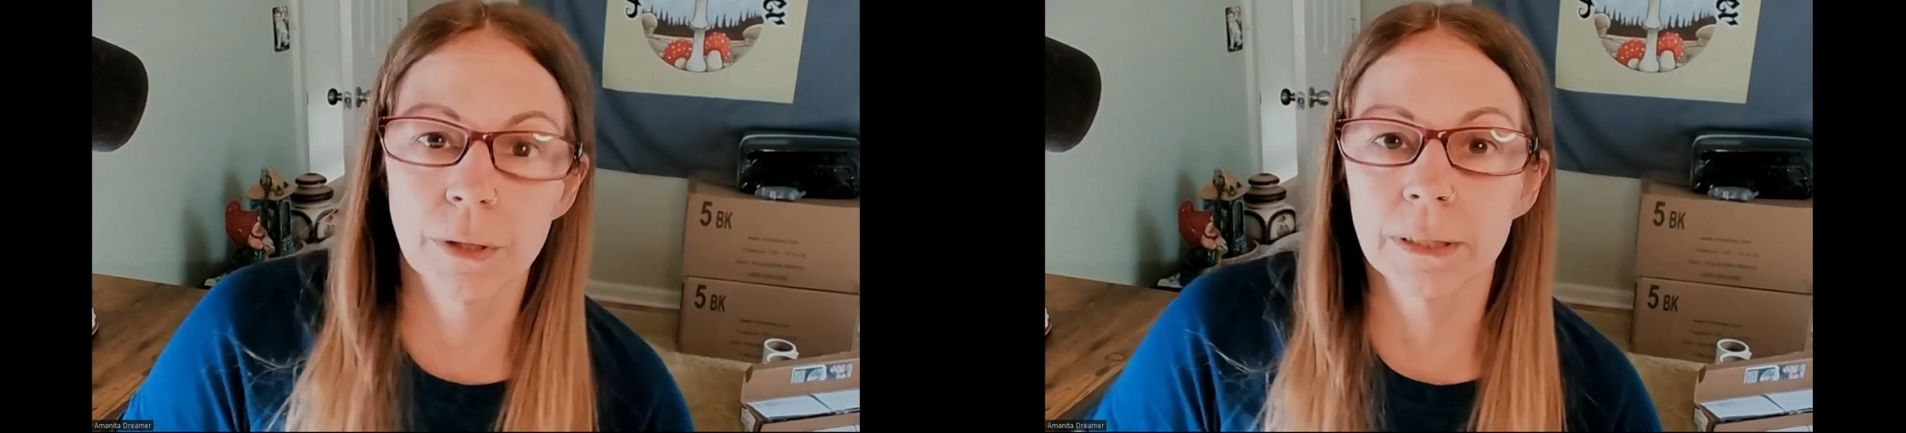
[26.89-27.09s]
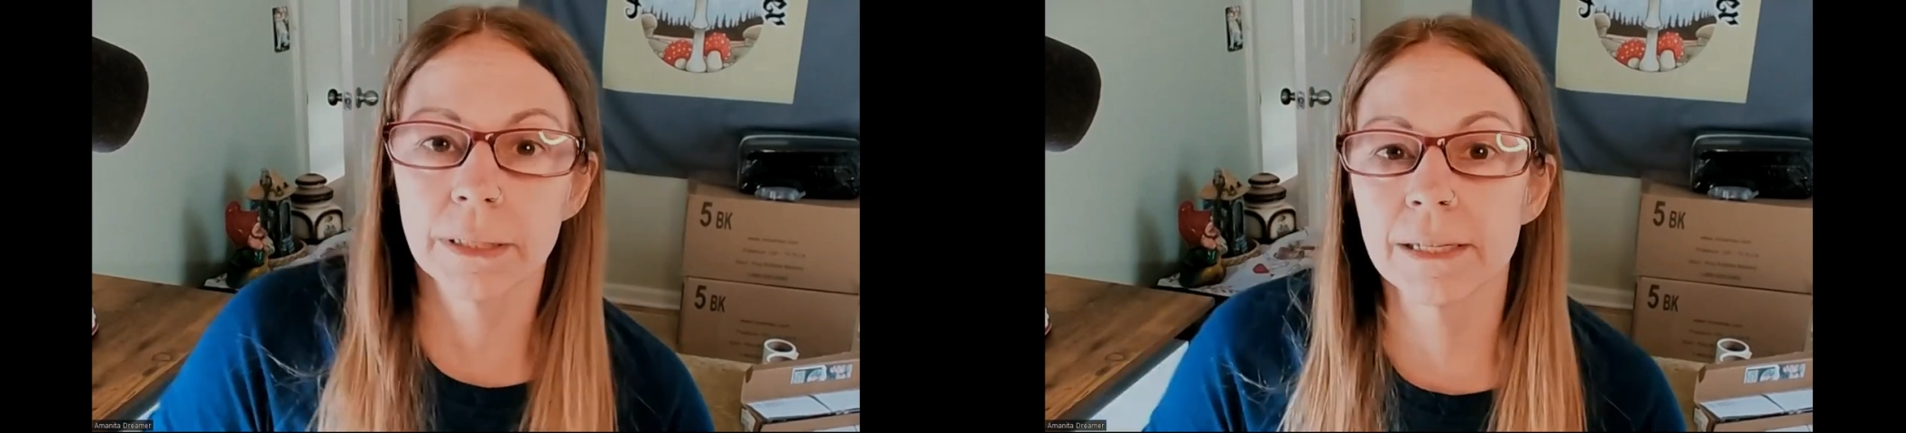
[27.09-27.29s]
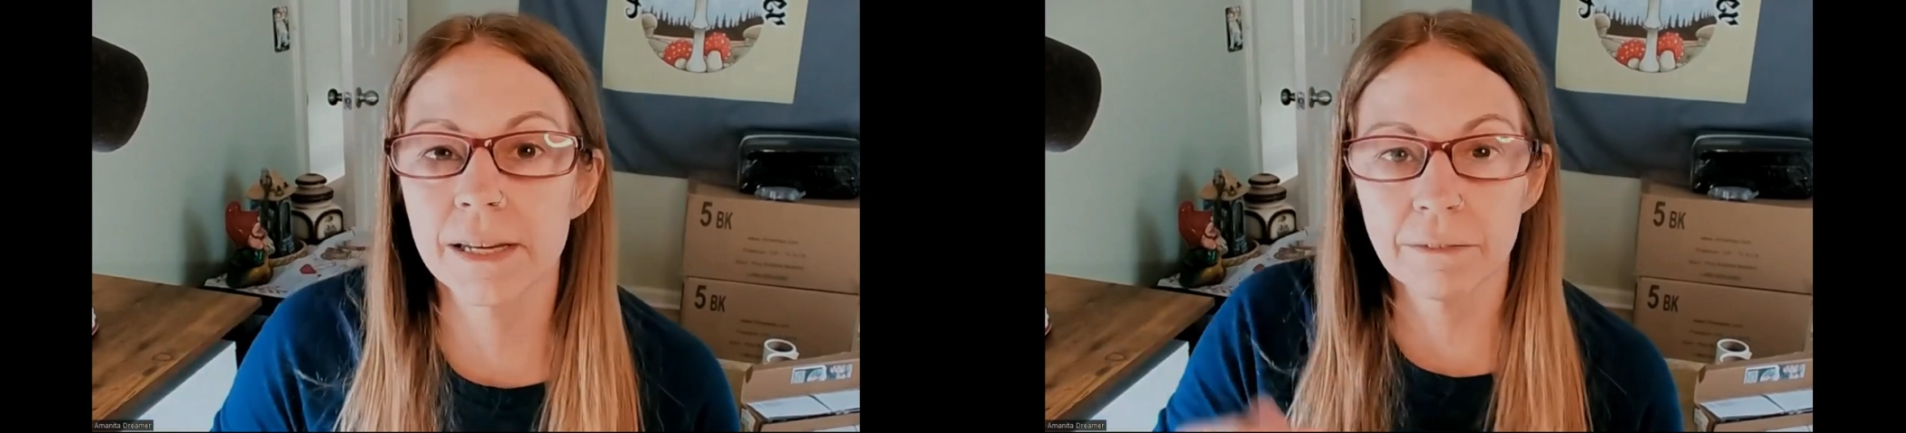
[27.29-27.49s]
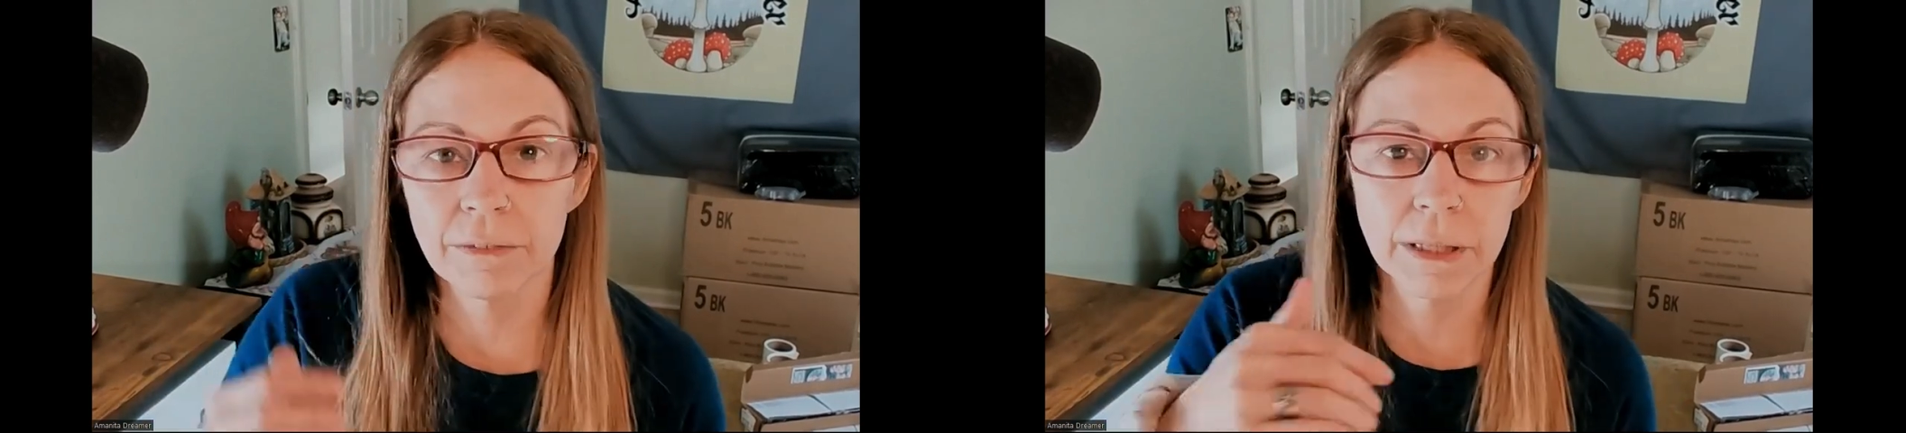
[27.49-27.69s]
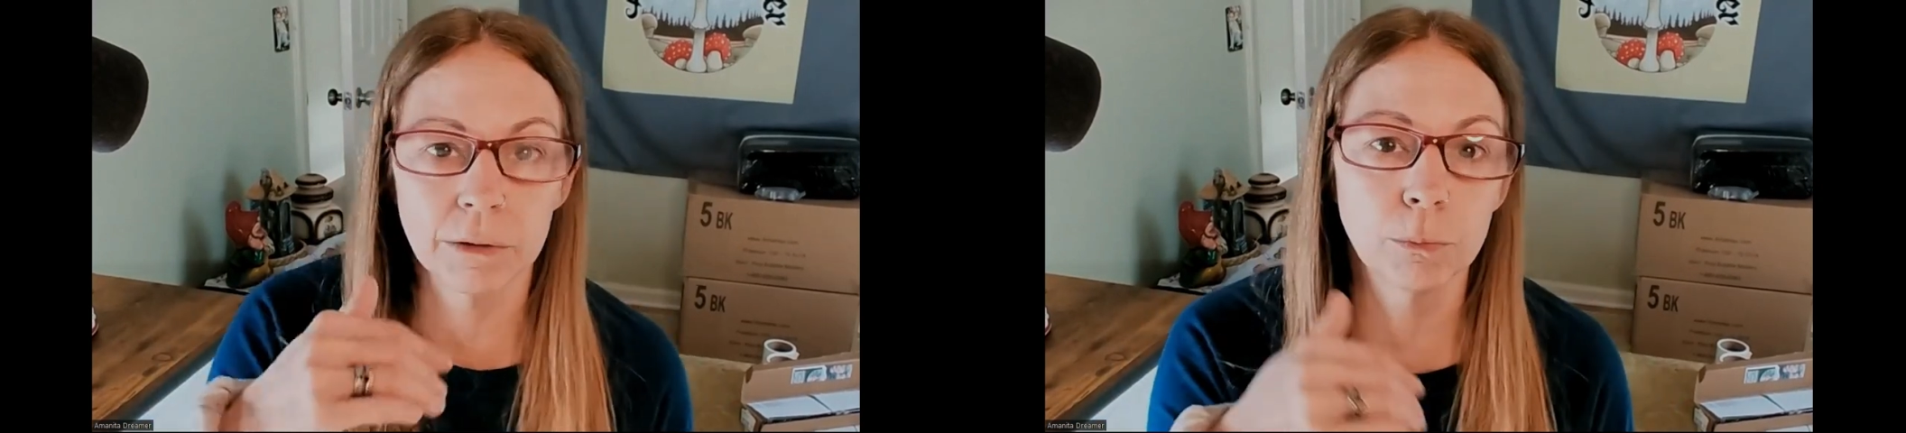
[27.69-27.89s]
and links to
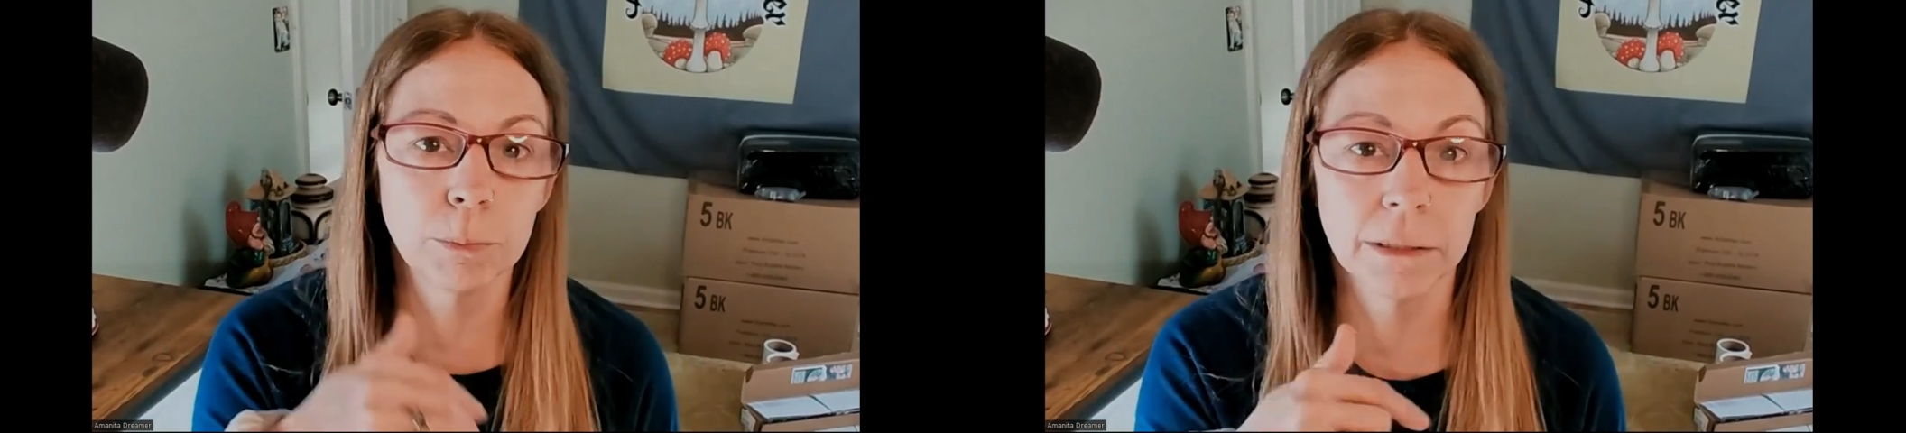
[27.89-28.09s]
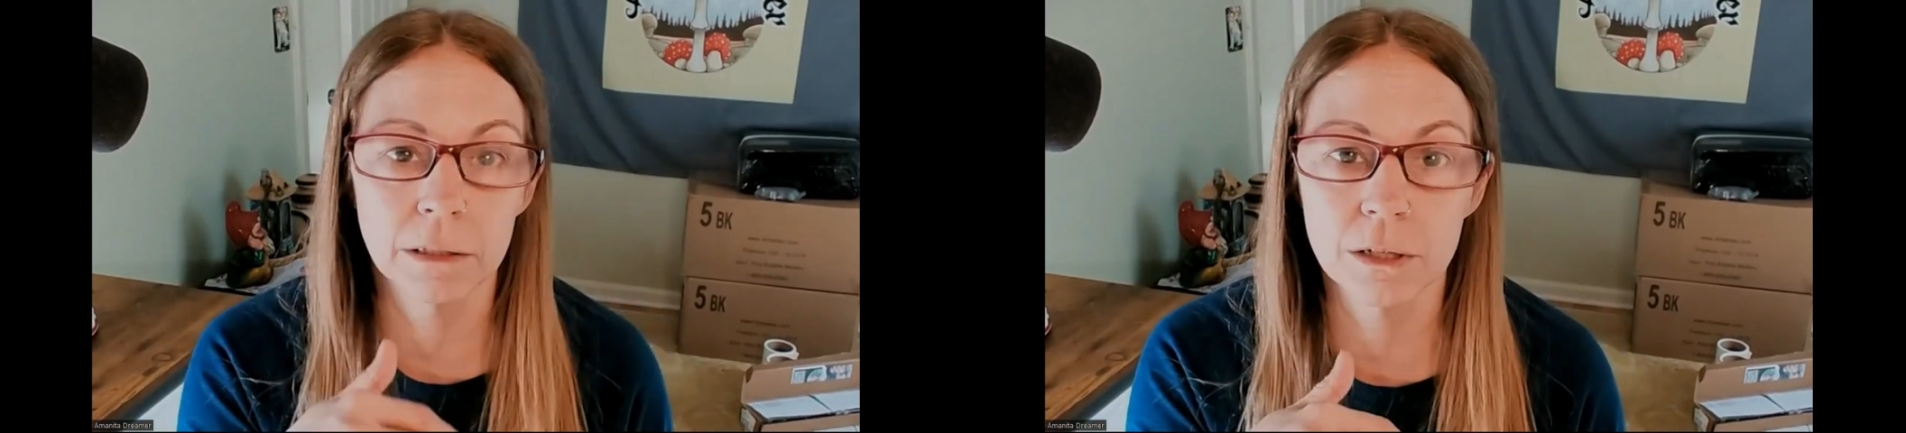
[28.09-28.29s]
everything will be in